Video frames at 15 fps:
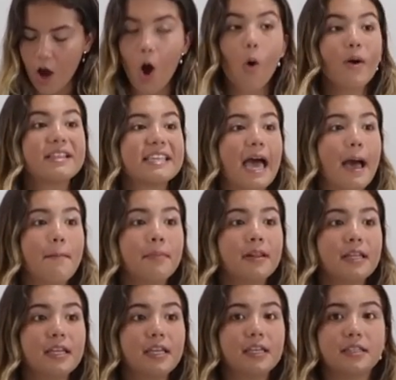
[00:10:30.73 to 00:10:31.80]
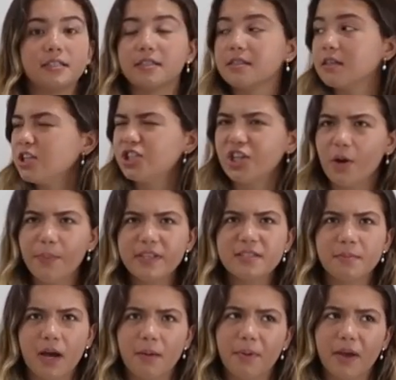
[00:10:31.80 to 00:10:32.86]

Oh, it's Emily's. She opens my